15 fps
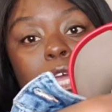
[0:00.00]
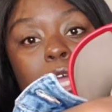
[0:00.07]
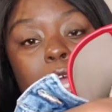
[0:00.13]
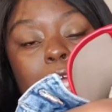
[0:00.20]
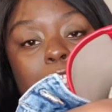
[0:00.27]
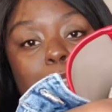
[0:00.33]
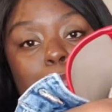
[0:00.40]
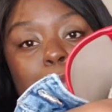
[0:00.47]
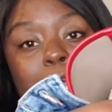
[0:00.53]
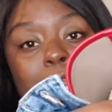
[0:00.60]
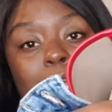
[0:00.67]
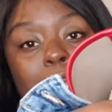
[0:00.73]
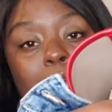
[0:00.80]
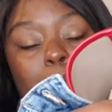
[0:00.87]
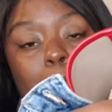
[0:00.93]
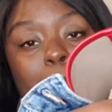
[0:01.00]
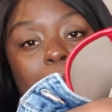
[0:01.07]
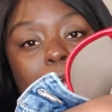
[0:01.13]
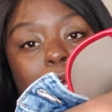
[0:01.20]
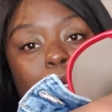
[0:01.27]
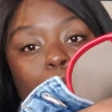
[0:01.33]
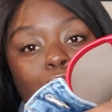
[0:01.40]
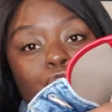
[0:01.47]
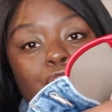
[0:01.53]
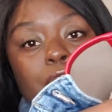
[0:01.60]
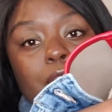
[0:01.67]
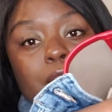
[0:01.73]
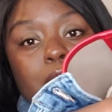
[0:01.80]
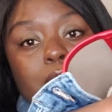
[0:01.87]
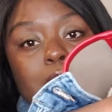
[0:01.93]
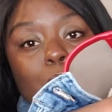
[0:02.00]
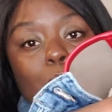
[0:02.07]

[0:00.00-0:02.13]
cosmetic pouch, the